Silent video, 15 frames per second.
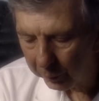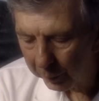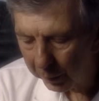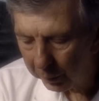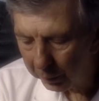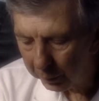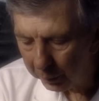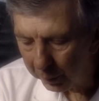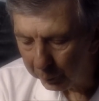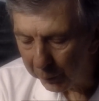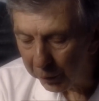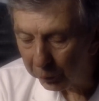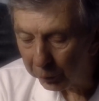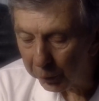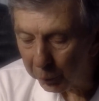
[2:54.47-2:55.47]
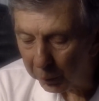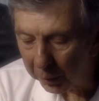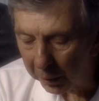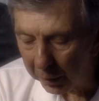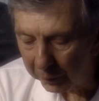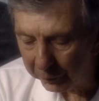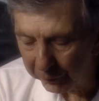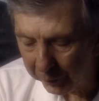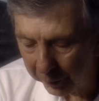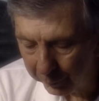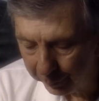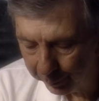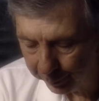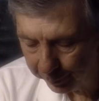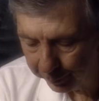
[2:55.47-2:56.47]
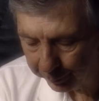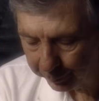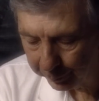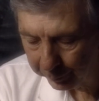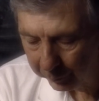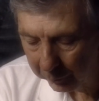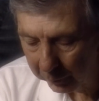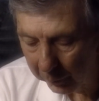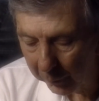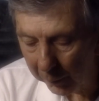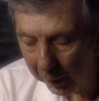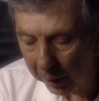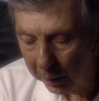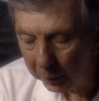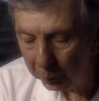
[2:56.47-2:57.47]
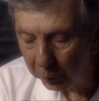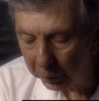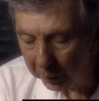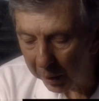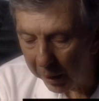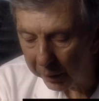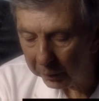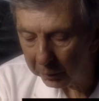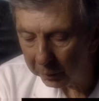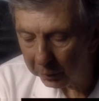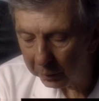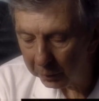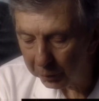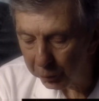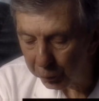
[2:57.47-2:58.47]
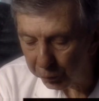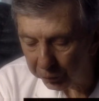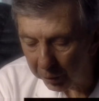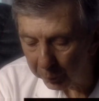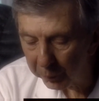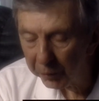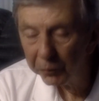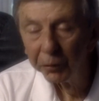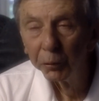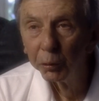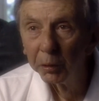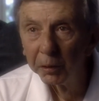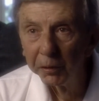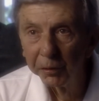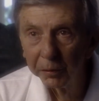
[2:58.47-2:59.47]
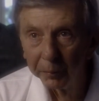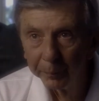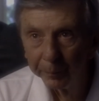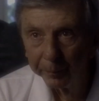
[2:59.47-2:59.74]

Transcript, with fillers: Uh, I'm the only one left. I will not do something foolish.